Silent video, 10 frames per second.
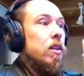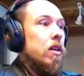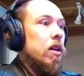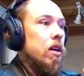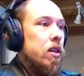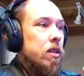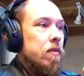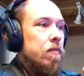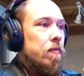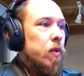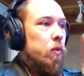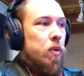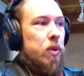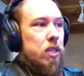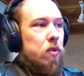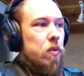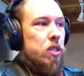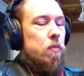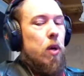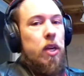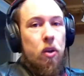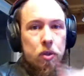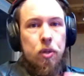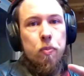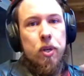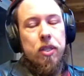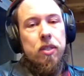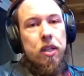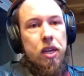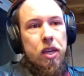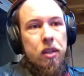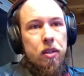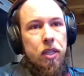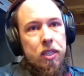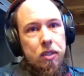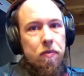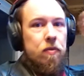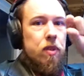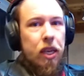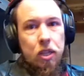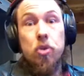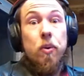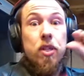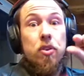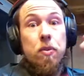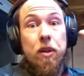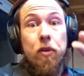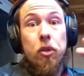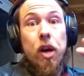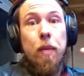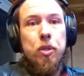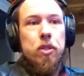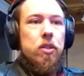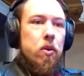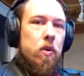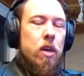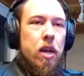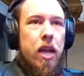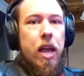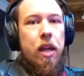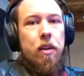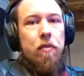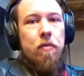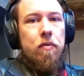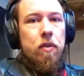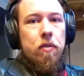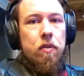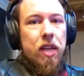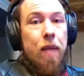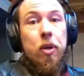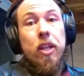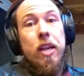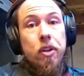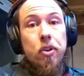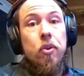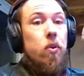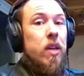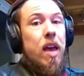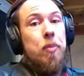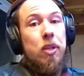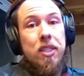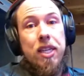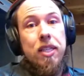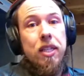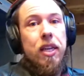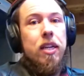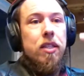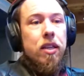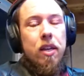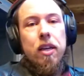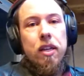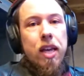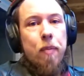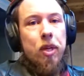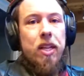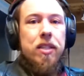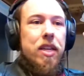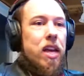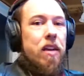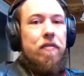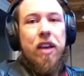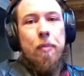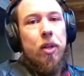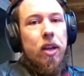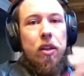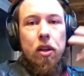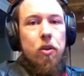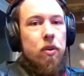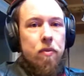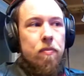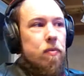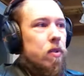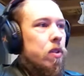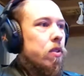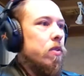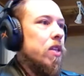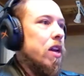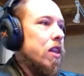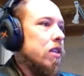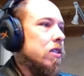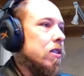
when you press question mark, it also prints the list of like the short description of all your options. So n, capital N new, capital D delete, capital S save, capital L load, those kind of things.